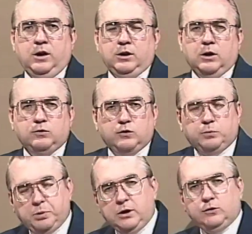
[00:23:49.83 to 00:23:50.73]
it gives
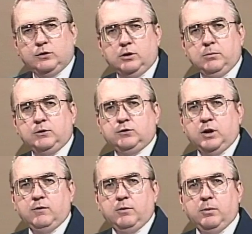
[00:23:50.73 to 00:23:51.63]
us peace in the
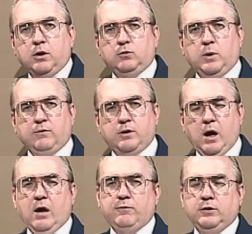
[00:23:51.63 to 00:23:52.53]
midst of it because we have
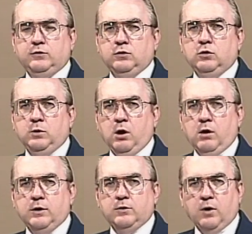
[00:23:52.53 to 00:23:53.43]
confidence in who we
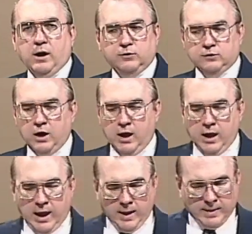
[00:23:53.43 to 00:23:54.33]
are in christ
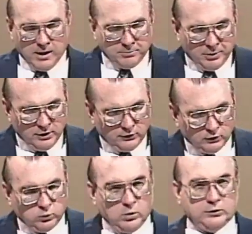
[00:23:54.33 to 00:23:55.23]
and that
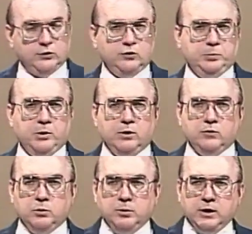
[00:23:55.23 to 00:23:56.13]
patience works
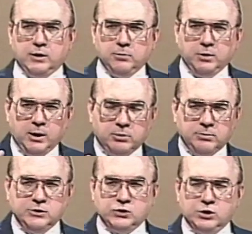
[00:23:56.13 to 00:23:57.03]
experience, we begin to be able to
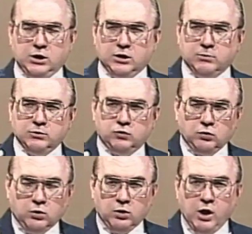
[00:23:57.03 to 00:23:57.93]
be skilled and
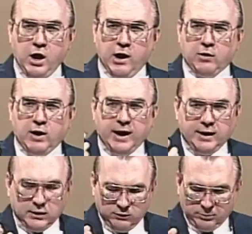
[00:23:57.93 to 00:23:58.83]
mature in our
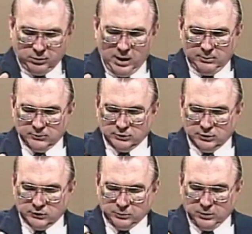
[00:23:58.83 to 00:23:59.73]
handling of the problems, and
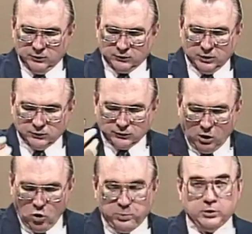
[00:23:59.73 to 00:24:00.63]
the experience gives us
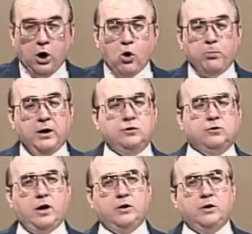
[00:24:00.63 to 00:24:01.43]
hope, and the hope makes us